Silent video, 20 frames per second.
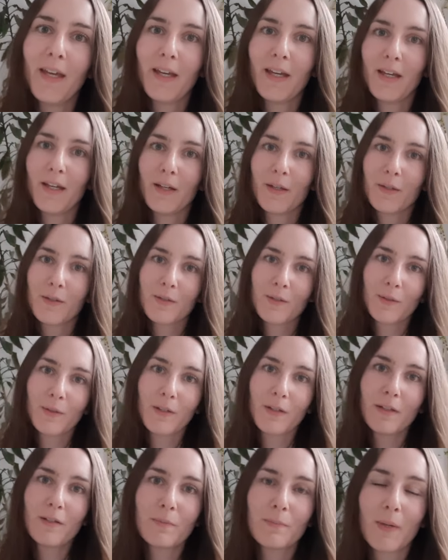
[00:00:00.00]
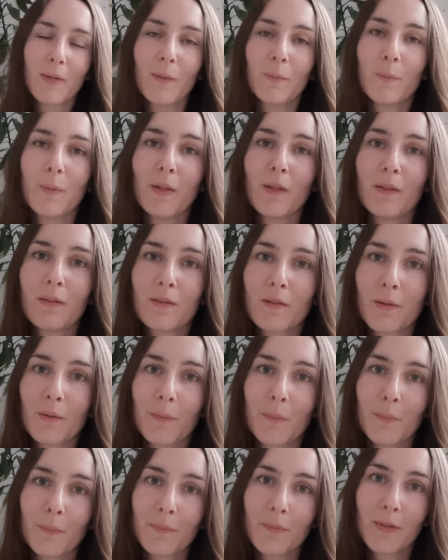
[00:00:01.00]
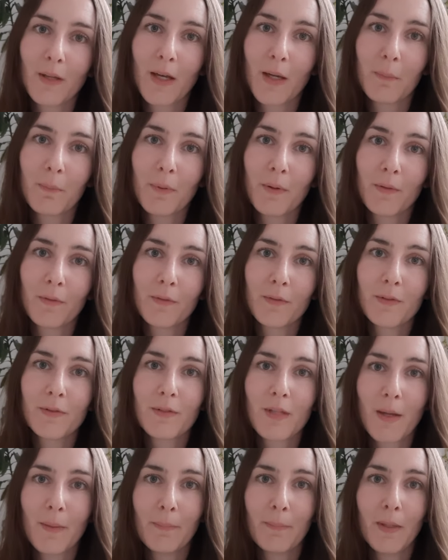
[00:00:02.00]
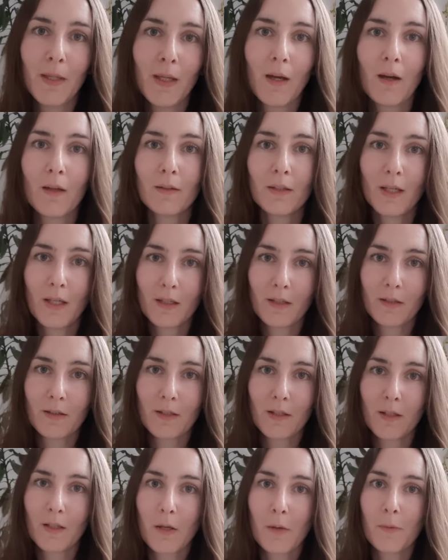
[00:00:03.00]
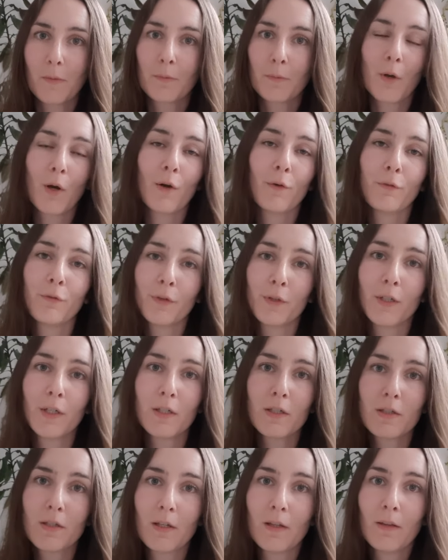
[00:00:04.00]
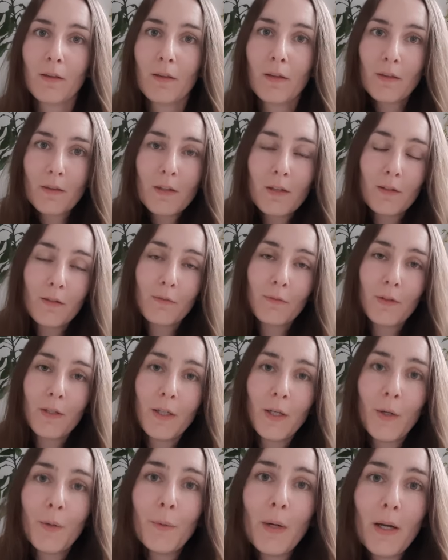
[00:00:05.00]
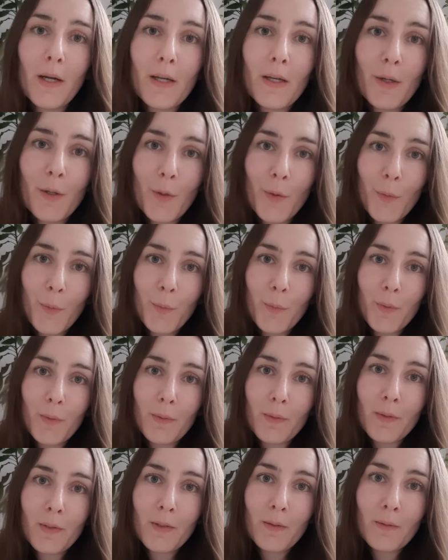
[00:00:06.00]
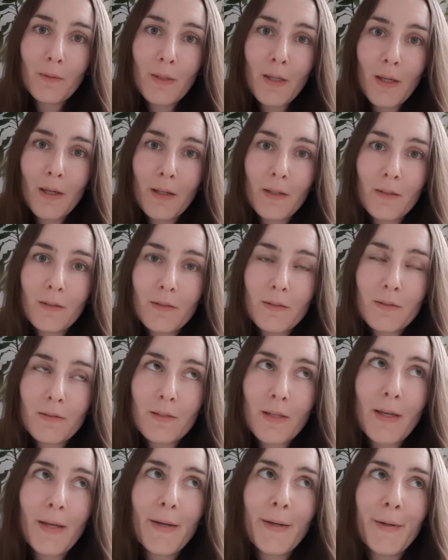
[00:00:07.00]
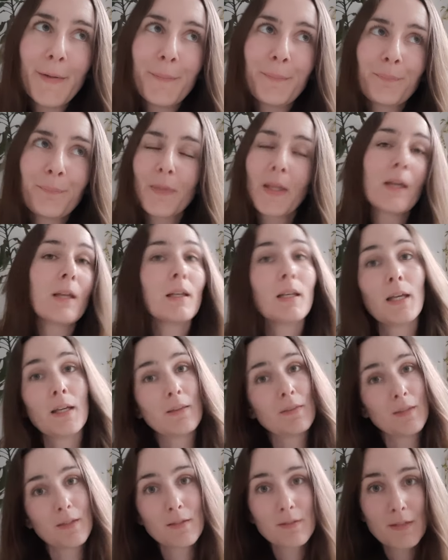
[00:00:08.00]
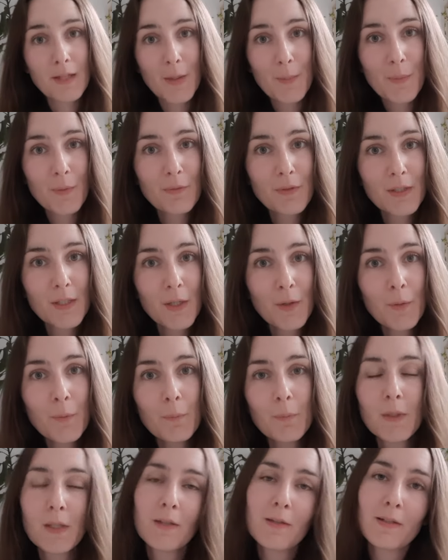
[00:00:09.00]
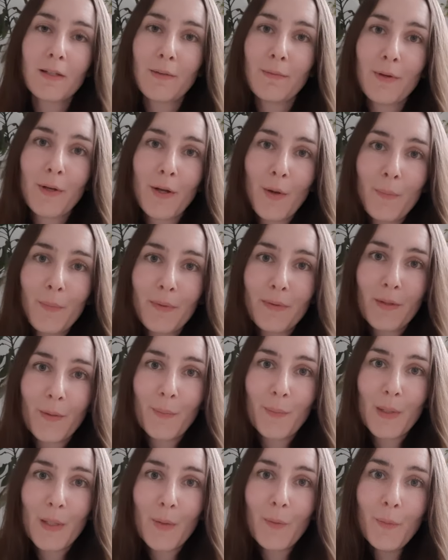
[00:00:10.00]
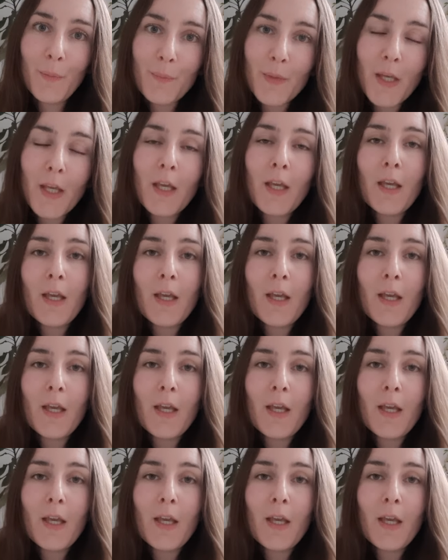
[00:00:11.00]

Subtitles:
So this might be some type of semi unedited and raw footage in this video. I hope you guys like this type of video. Please leave a comment down below.